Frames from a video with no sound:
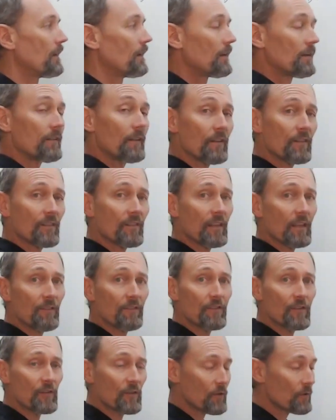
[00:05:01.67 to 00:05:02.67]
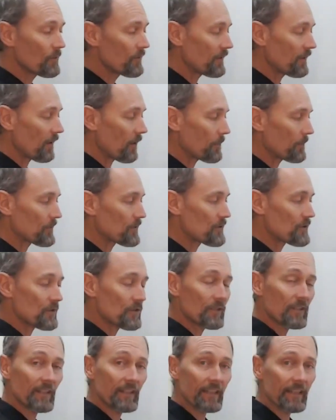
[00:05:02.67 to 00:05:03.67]
This gives you the
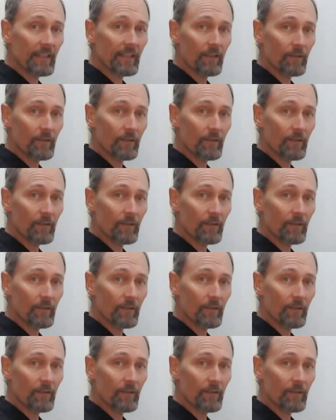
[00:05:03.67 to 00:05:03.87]
opportunity